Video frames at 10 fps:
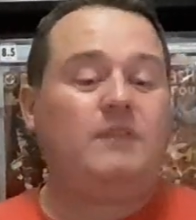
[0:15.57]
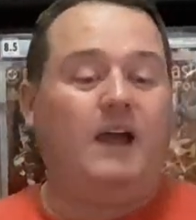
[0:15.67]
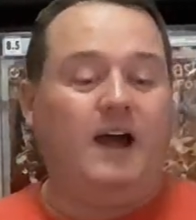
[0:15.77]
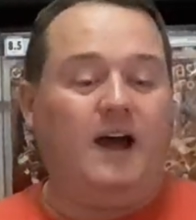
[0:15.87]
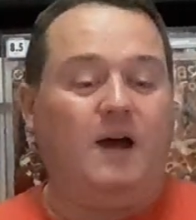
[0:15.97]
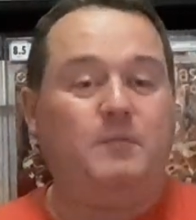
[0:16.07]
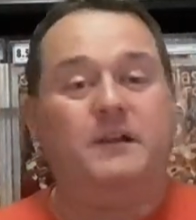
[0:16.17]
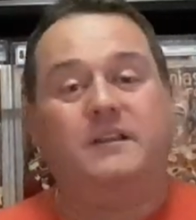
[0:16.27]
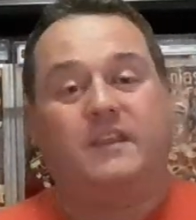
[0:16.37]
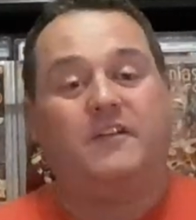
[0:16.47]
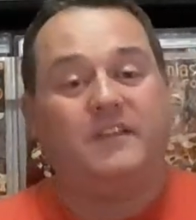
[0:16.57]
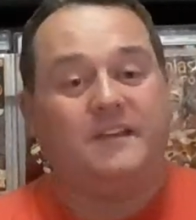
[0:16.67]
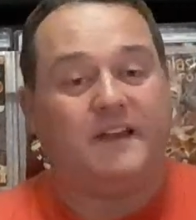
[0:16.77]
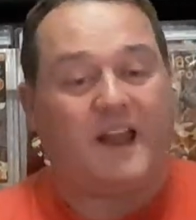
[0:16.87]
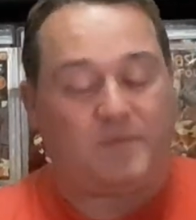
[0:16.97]
But thankfully
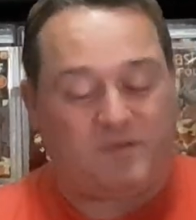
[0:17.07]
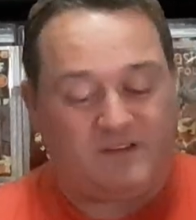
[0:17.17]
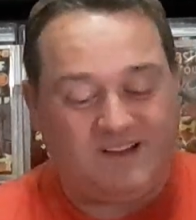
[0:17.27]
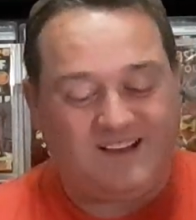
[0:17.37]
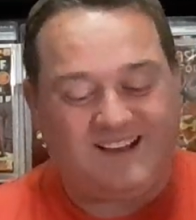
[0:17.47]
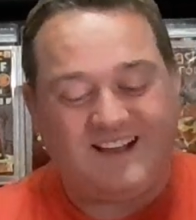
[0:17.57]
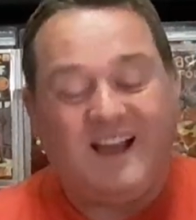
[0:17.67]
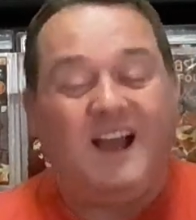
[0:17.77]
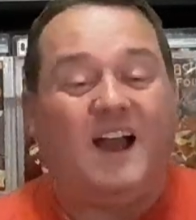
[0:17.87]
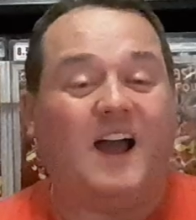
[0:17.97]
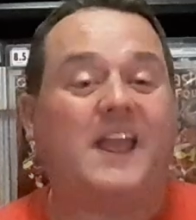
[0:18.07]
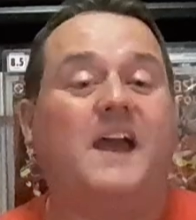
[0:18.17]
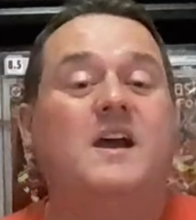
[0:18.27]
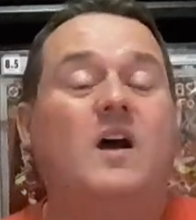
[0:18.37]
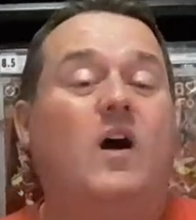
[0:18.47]
it didn't happen. Okay,
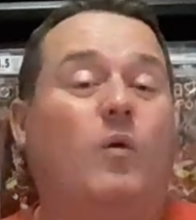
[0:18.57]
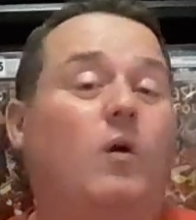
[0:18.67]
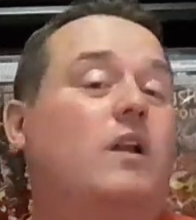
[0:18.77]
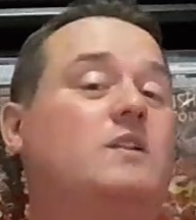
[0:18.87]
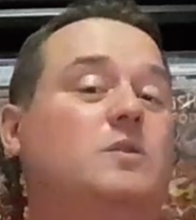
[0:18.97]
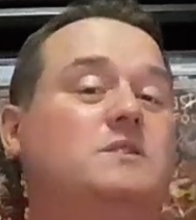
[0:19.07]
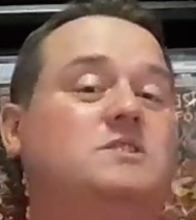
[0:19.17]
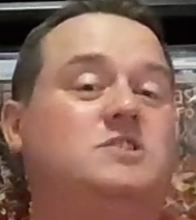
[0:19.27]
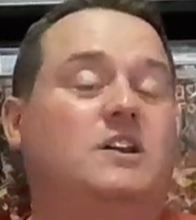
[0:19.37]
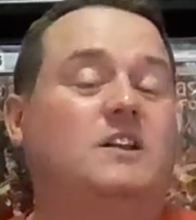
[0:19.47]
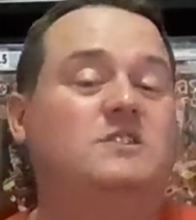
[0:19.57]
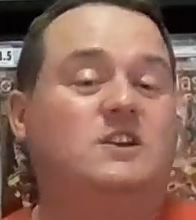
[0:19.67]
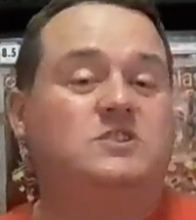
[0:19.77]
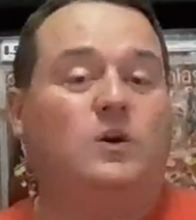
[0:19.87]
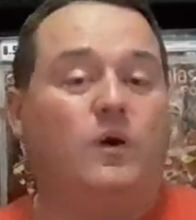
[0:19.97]
what I do on this channel is I
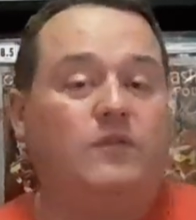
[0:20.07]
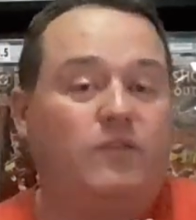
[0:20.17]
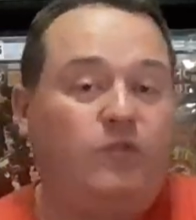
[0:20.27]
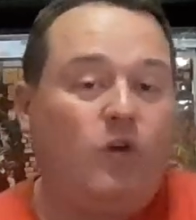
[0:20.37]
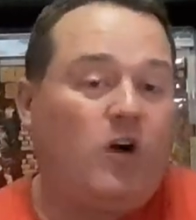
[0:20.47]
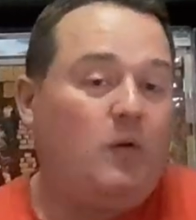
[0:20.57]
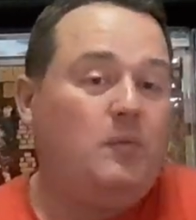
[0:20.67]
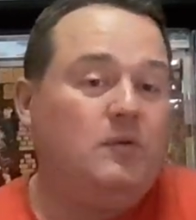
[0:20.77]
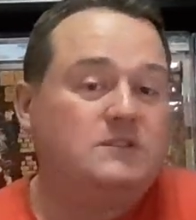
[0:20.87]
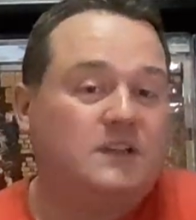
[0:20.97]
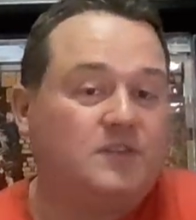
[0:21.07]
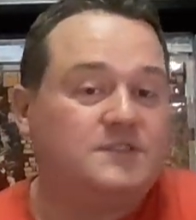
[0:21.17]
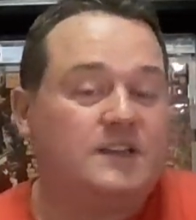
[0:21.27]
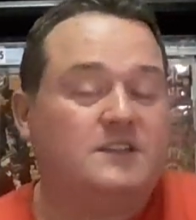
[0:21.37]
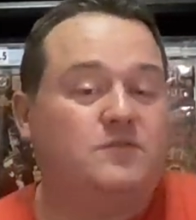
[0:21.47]
show off 4 comic books that I've
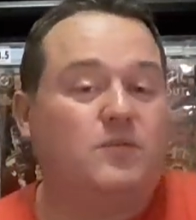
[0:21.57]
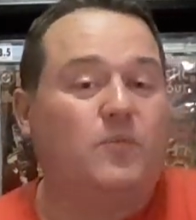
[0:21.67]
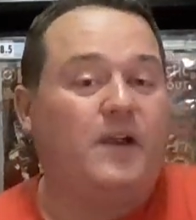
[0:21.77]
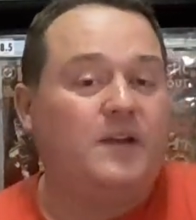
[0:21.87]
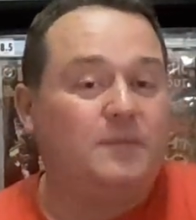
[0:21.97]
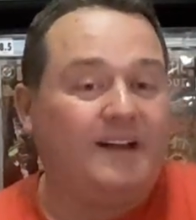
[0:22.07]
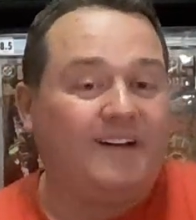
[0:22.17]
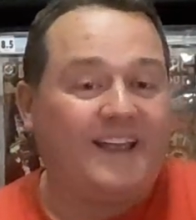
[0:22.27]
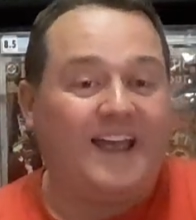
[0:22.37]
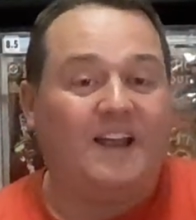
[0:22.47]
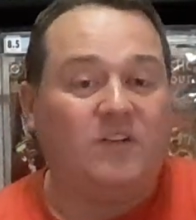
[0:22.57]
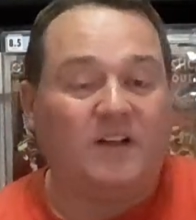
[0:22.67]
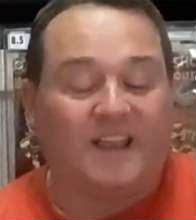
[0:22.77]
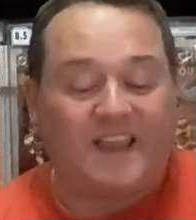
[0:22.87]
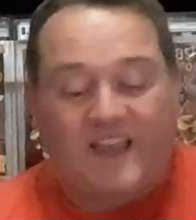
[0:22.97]
selected from random and I end on
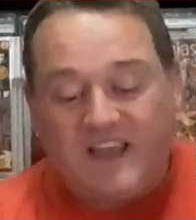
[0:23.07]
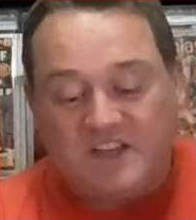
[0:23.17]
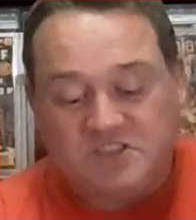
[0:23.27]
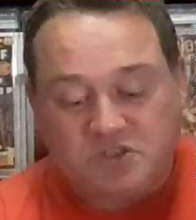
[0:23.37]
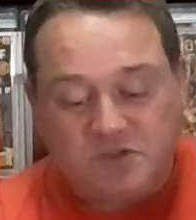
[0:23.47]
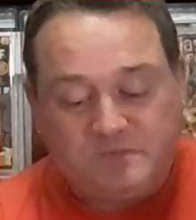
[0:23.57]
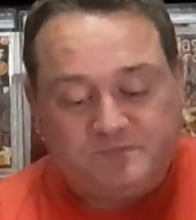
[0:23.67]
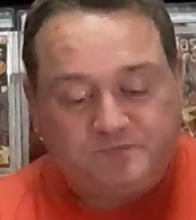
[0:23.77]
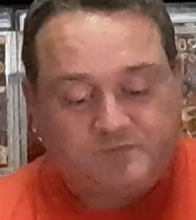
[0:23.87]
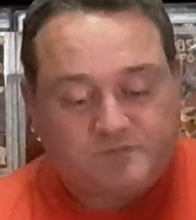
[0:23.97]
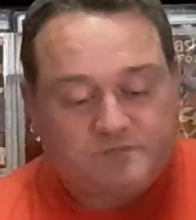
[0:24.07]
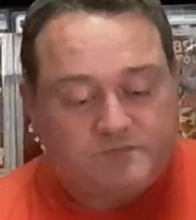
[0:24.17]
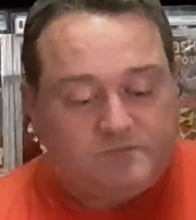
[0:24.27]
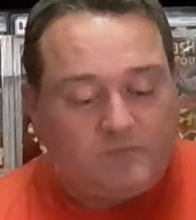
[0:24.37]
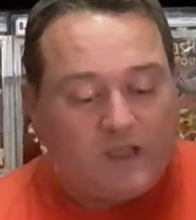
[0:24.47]
a key issue.
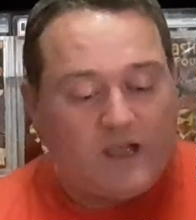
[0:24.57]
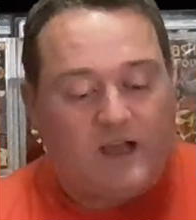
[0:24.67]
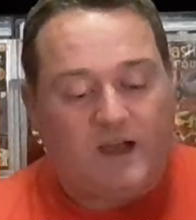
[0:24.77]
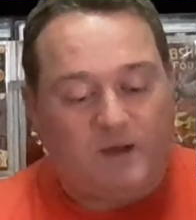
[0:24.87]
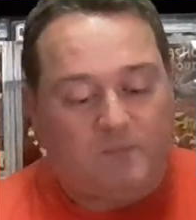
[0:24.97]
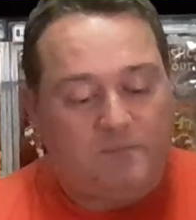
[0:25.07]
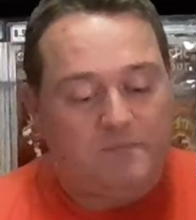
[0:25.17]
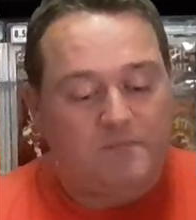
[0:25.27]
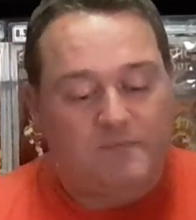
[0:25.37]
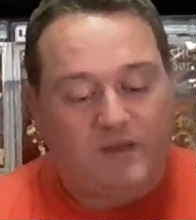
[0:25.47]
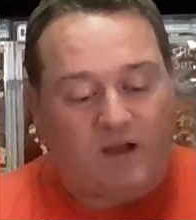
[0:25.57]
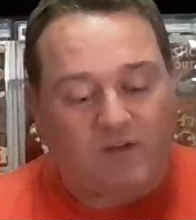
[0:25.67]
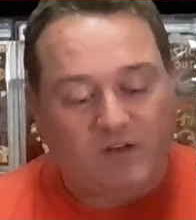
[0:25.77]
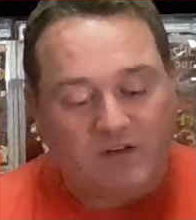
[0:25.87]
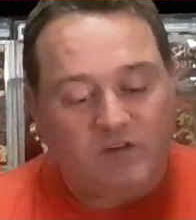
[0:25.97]
I've
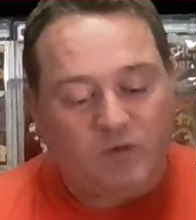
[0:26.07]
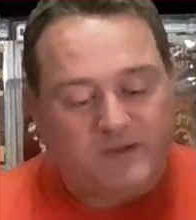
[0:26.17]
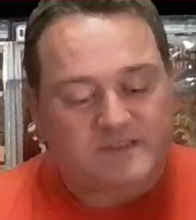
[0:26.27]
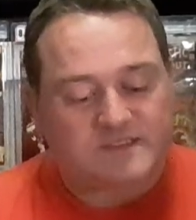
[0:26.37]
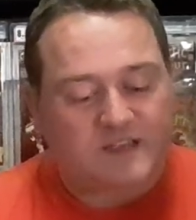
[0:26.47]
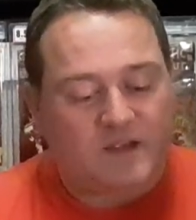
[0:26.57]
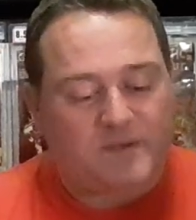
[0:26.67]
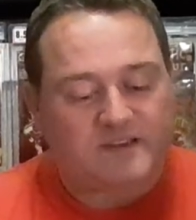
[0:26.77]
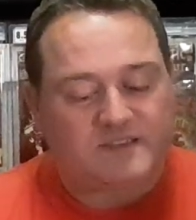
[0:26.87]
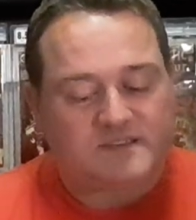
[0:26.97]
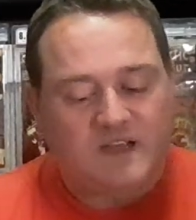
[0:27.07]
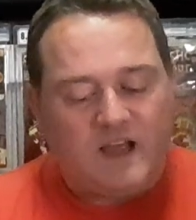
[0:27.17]
got a little bit to say about this